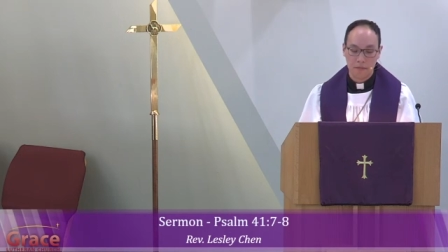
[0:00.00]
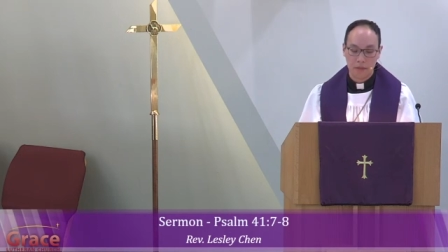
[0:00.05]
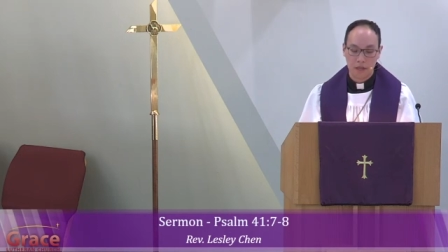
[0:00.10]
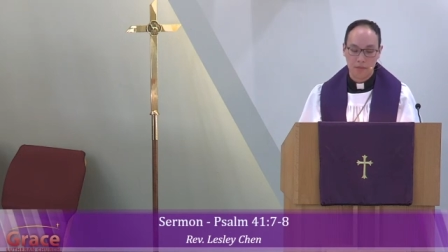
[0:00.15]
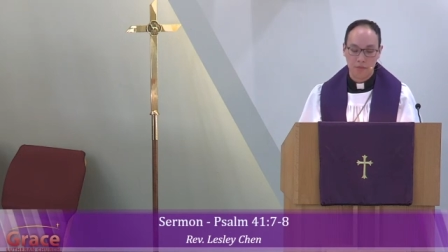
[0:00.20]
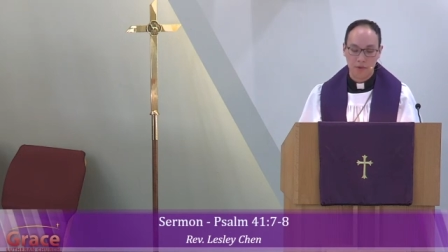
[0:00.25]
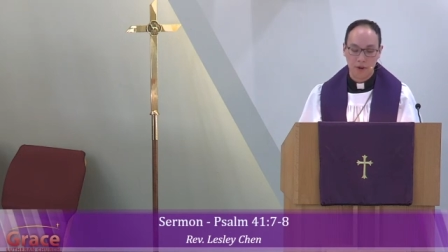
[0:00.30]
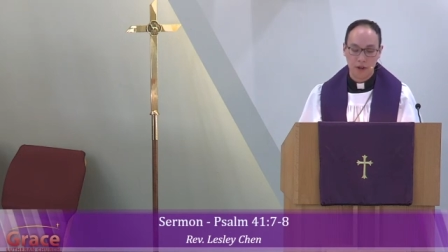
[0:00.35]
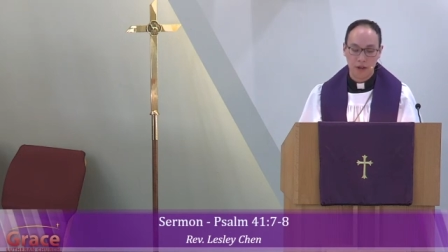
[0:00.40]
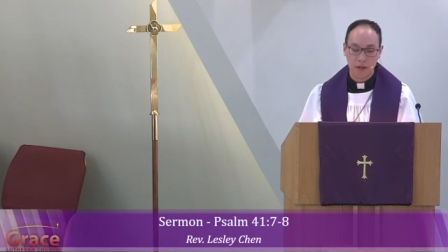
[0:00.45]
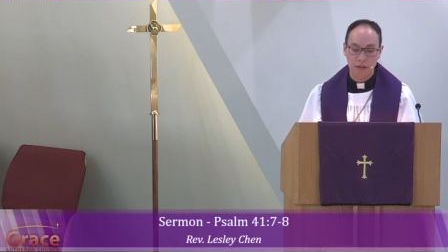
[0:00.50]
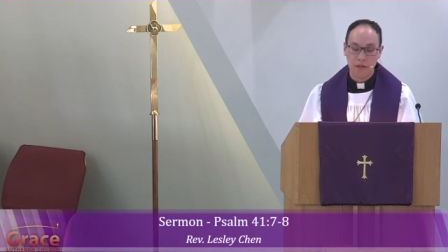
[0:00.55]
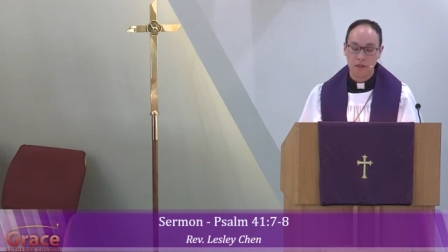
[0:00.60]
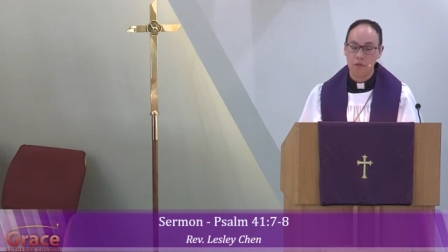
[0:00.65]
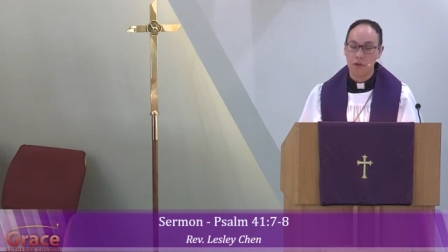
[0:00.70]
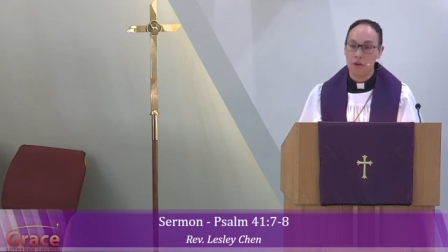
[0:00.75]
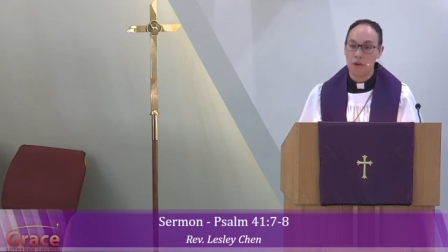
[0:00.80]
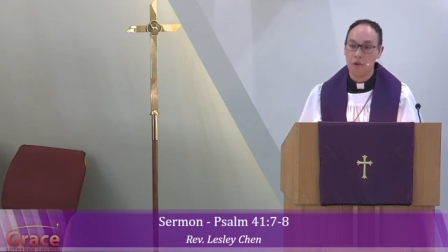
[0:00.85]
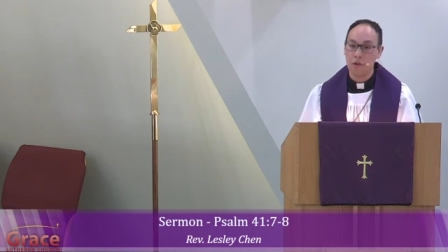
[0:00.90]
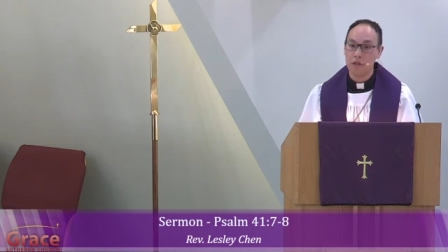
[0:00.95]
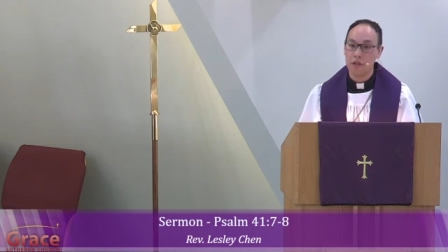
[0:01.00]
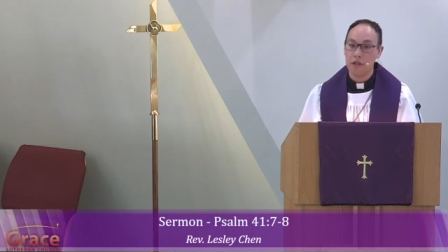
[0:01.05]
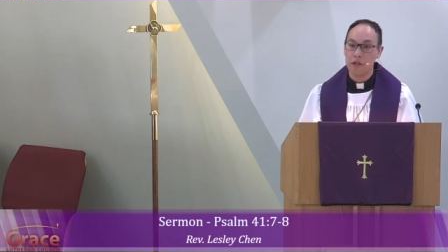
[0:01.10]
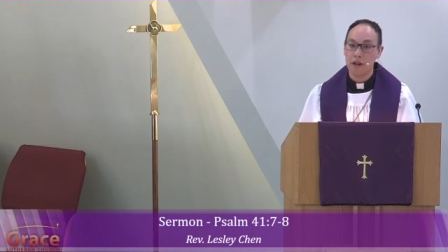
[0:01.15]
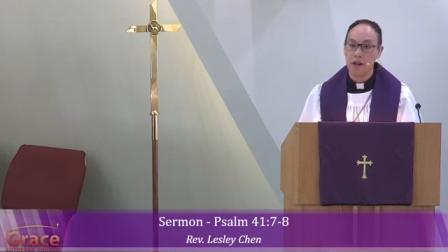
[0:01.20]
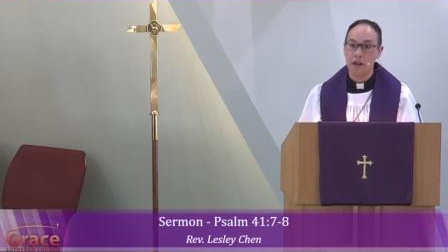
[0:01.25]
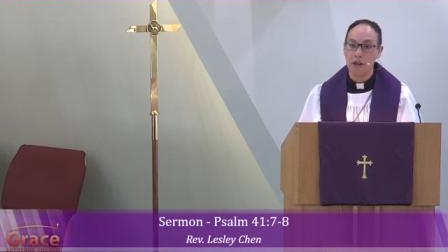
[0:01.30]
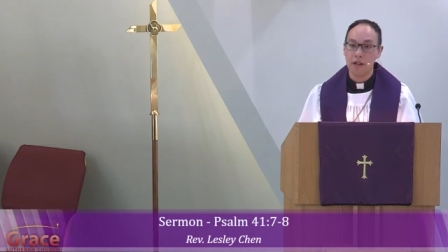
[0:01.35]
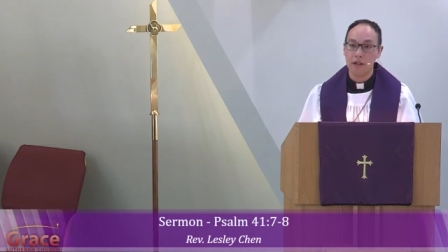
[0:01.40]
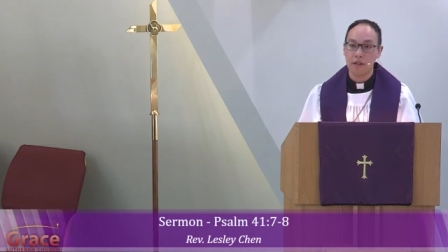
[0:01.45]
he prays to a holy
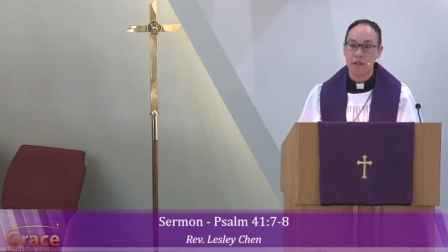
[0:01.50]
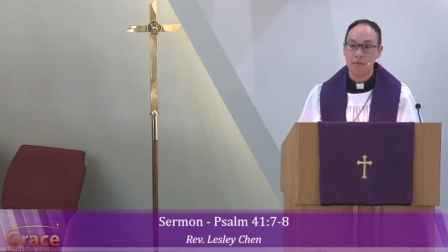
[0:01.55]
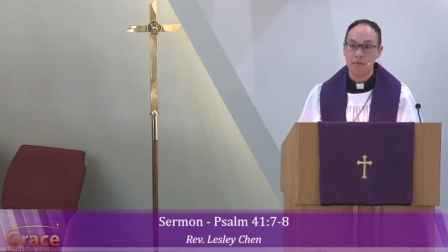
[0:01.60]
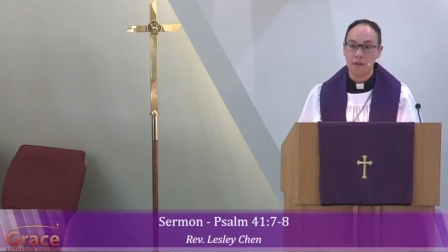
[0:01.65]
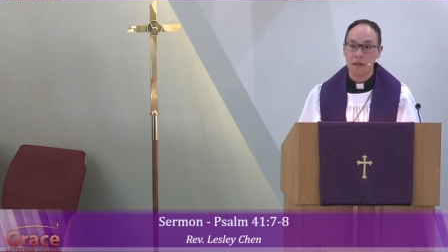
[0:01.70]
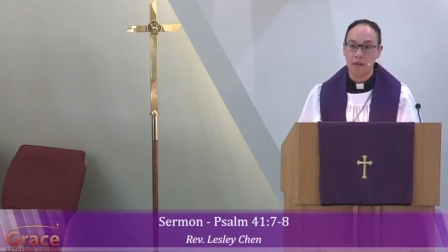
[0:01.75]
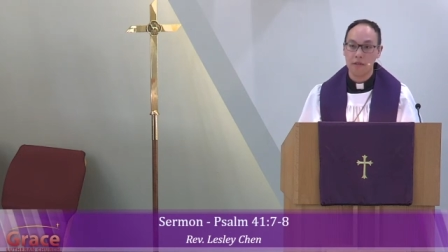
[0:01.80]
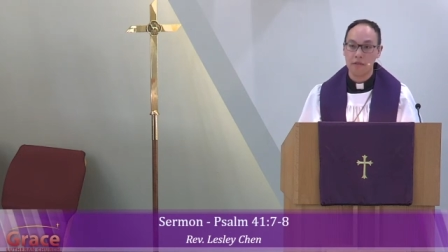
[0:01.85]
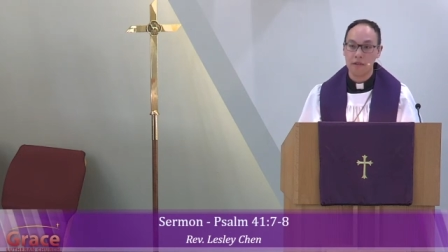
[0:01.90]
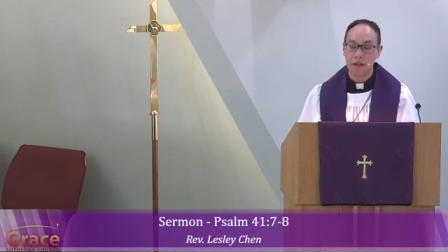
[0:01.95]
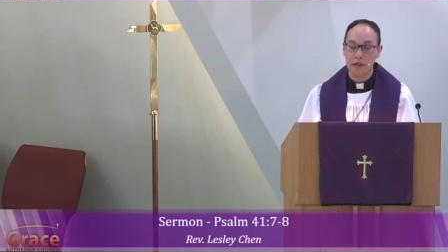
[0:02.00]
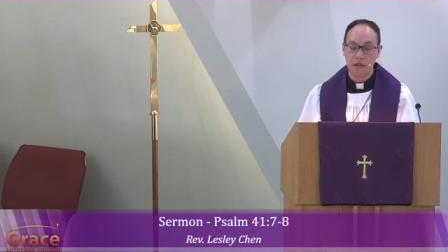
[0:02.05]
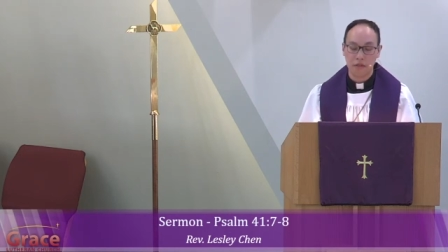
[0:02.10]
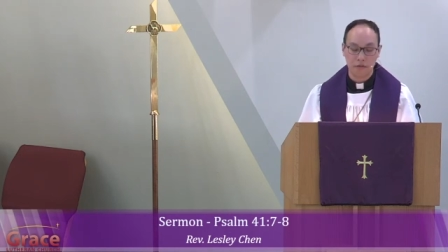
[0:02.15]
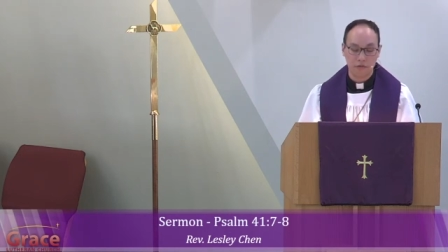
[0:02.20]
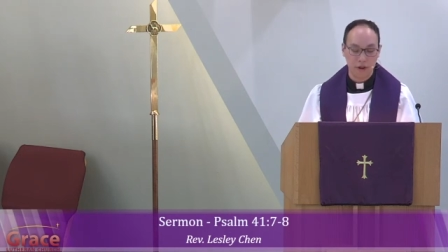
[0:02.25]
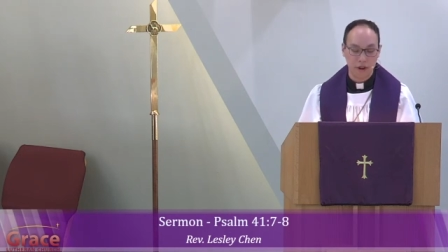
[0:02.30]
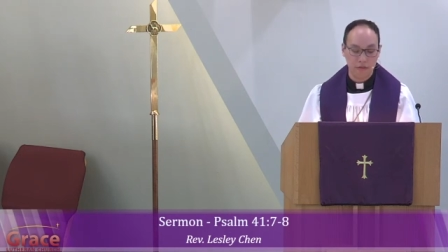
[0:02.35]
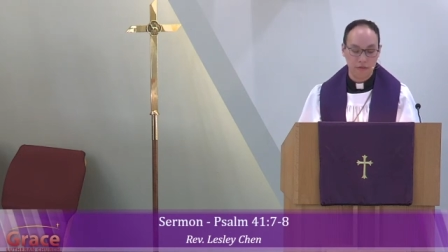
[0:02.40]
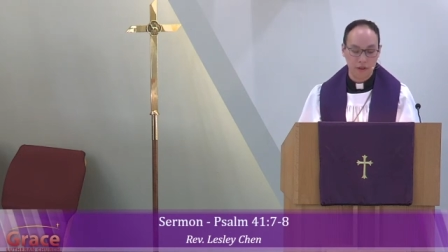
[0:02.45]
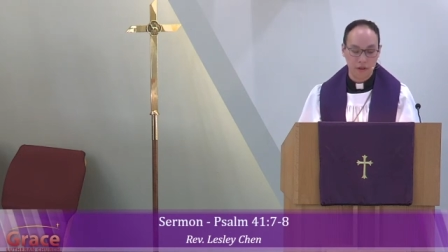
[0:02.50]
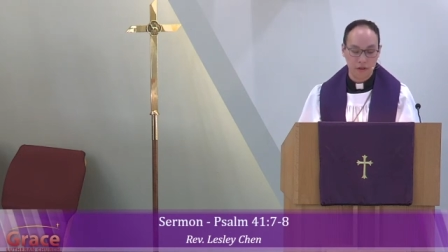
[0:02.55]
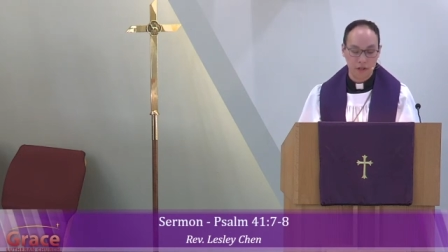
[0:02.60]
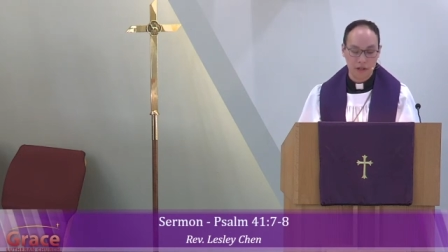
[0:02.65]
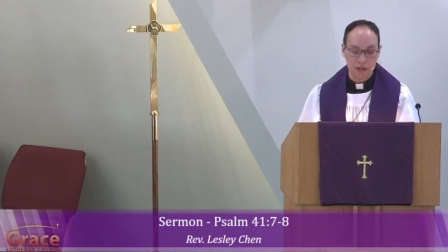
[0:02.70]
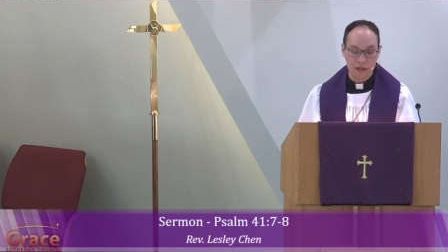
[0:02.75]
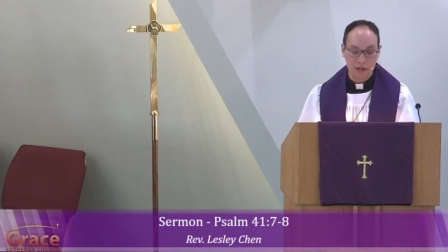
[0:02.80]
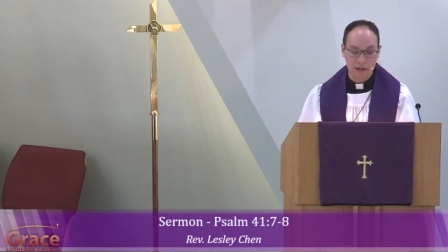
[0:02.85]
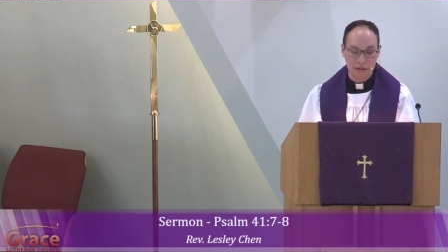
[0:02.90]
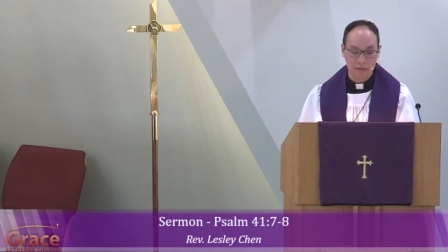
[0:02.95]
God and seeks
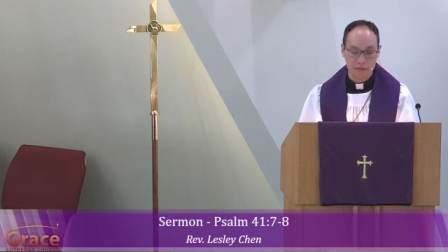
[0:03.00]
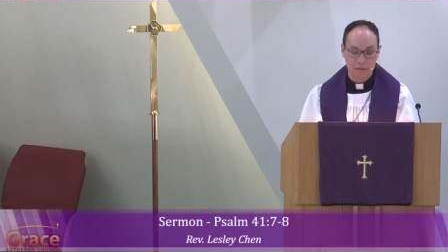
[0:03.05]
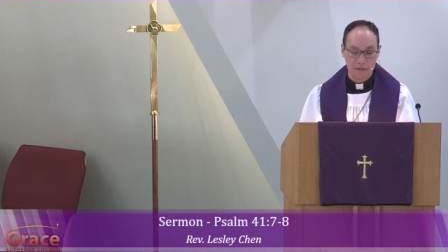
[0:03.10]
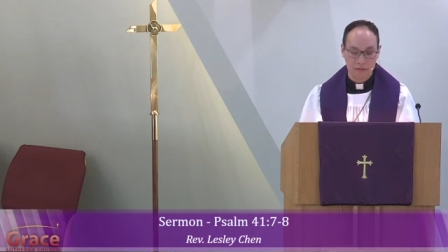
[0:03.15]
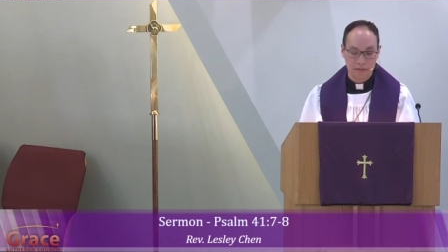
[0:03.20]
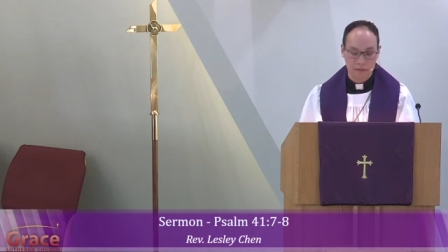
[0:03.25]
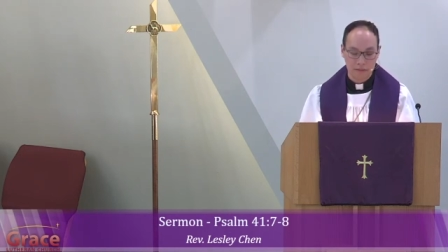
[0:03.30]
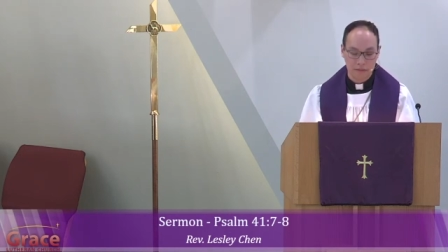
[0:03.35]
refuge in Him.